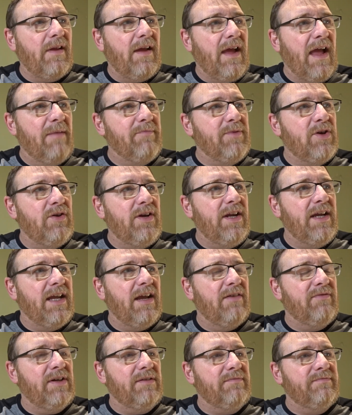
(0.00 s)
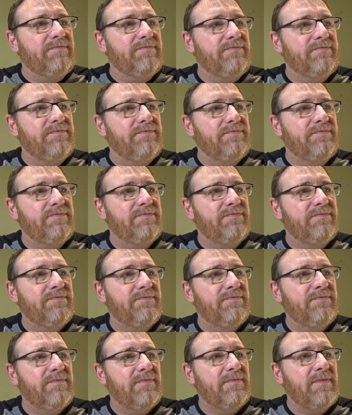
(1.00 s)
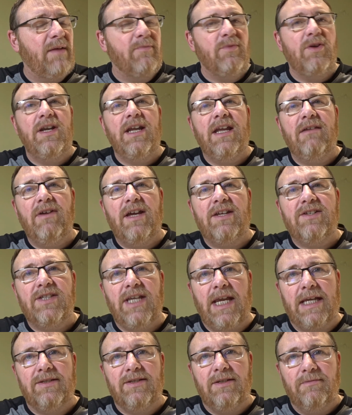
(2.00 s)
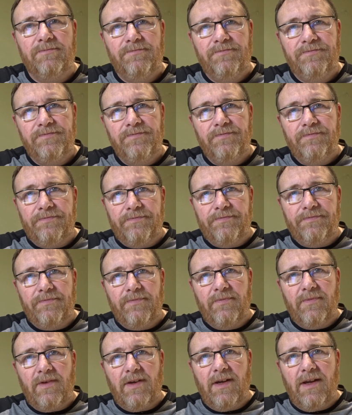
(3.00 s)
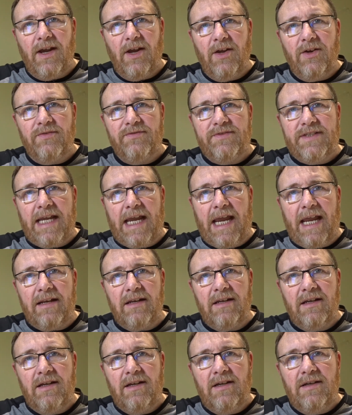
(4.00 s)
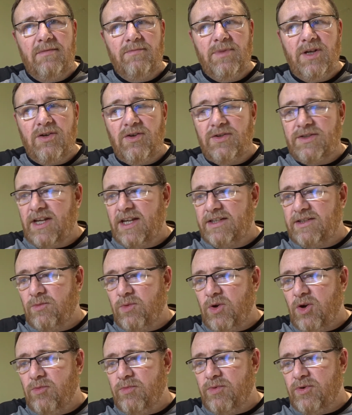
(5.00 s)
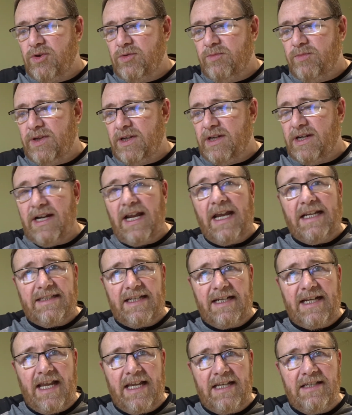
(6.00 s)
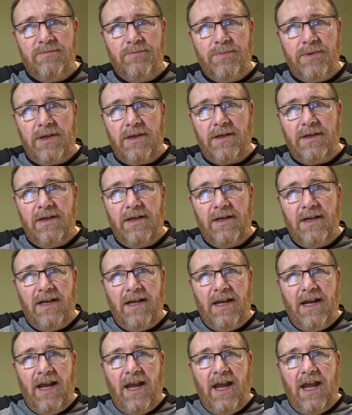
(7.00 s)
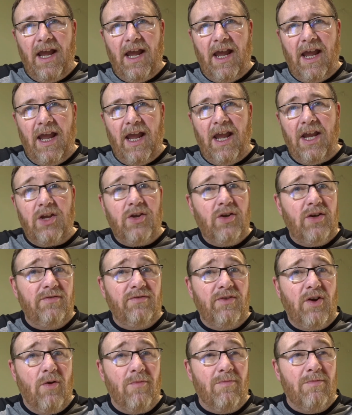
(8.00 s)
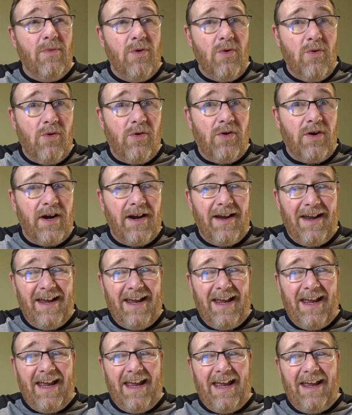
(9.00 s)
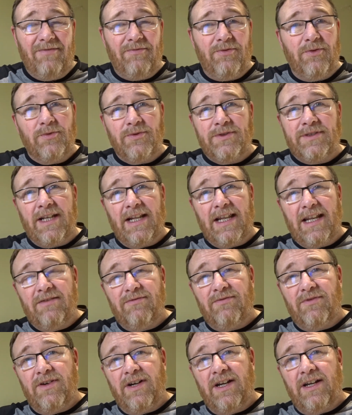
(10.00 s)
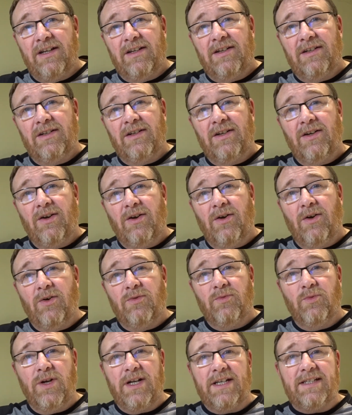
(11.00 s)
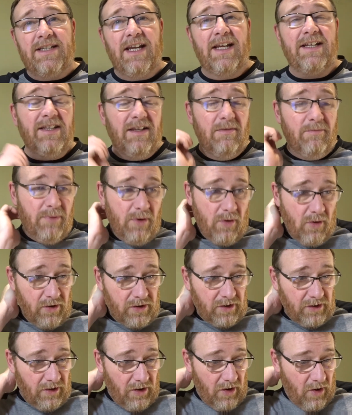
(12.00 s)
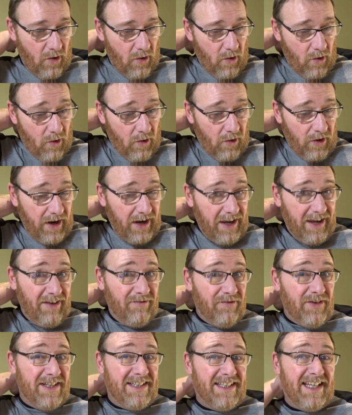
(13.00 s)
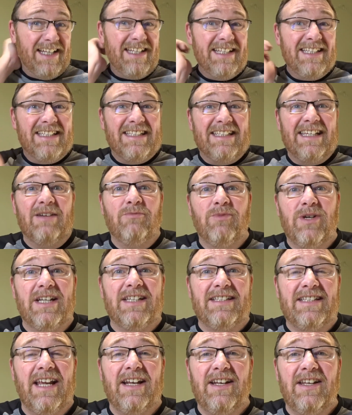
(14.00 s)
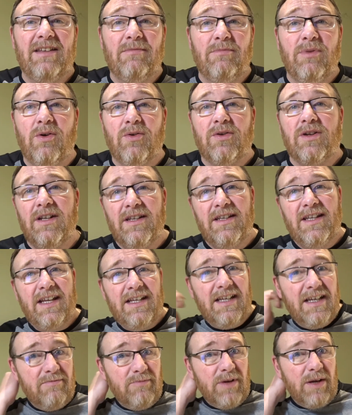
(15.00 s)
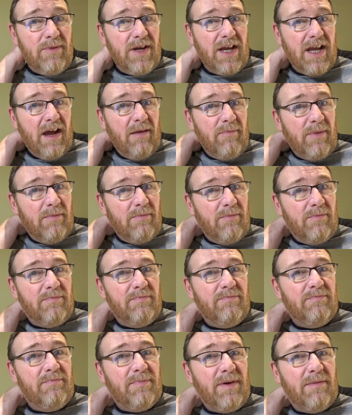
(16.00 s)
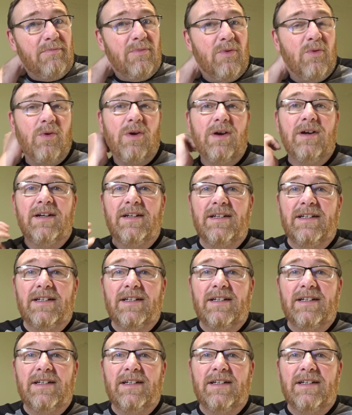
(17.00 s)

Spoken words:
I'm going to give it a 6 out of 10, because it is a well brewed beer and it is a nice beer. It could have got more if it was delivering on what it said in the bottle, or if it didn't say what it said in the bottle, then you'd maybe get a bit more